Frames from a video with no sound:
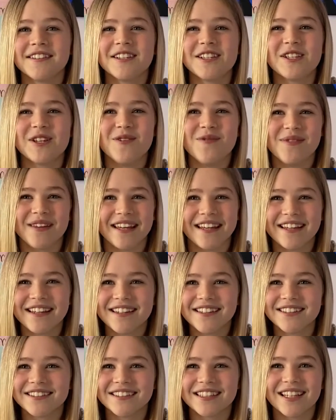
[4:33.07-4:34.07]
To
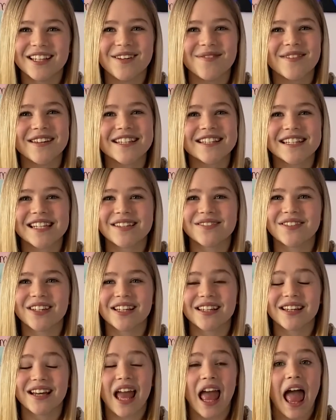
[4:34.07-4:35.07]
me, it means
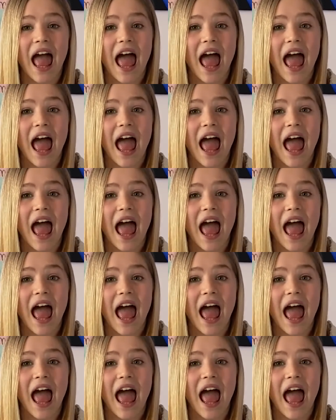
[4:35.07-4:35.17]
giving